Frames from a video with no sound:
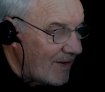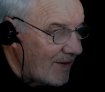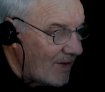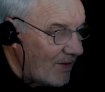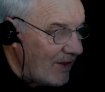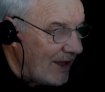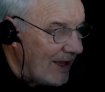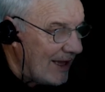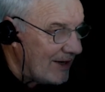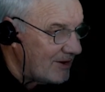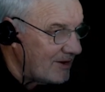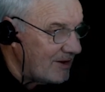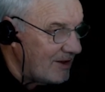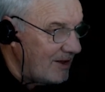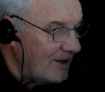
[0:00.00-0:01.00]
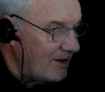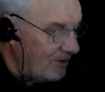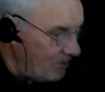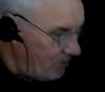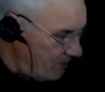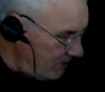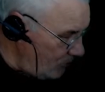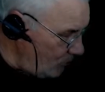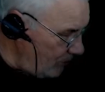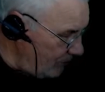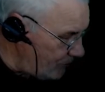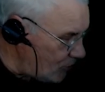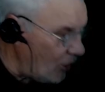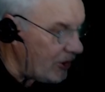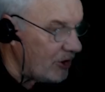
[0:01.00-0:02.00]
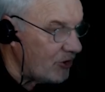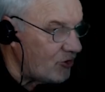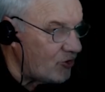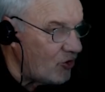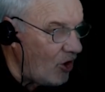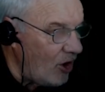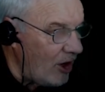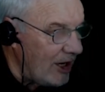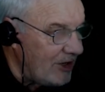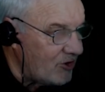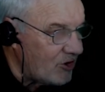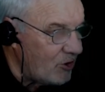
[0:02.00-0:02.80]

that. Remember, we've got it signed